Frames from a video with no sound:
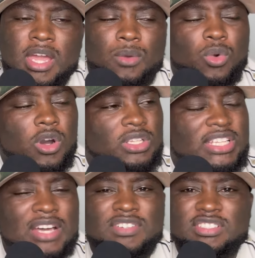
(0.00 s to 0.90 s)
Well, they
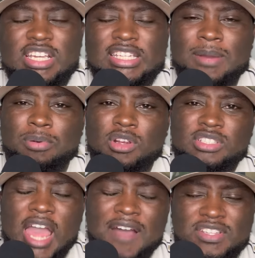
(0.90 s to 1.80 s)
never seen that
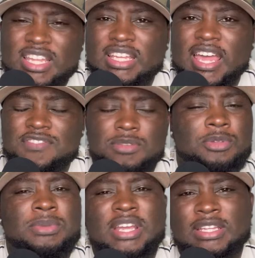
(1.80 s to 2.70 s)
person after they gave them the
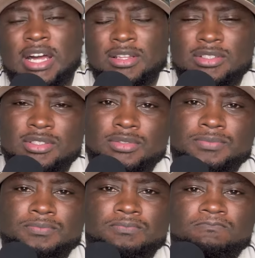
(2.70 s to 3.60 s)
million dollars.
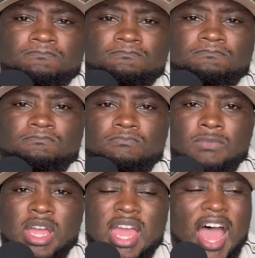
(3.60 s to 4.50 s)

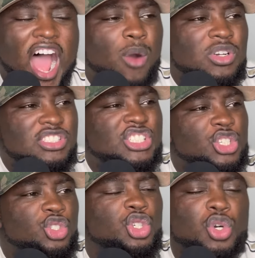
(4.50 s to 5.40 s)
I was just
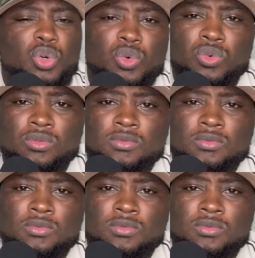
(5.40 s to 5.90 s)
a tool.